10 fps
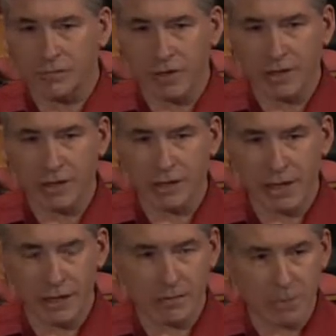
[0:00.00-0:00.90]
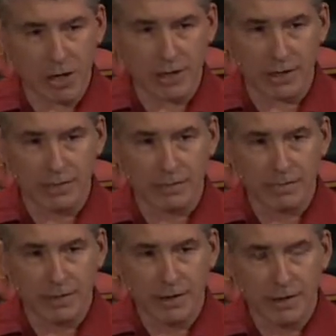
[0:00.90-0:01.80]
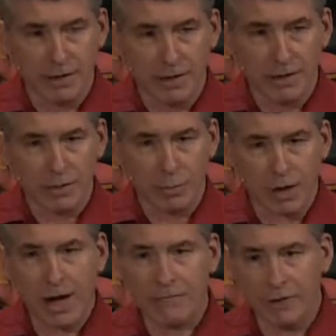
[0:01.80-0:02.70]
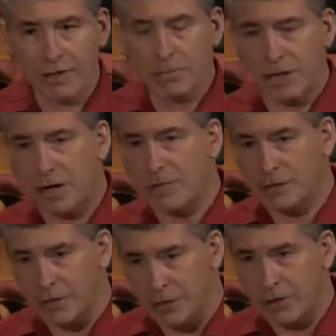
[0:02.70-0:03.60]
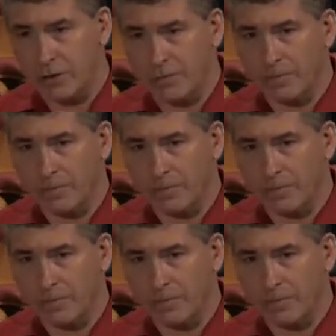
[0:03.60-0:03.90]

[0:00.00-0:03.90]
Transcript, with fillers: really needed money, would I really be coming to you?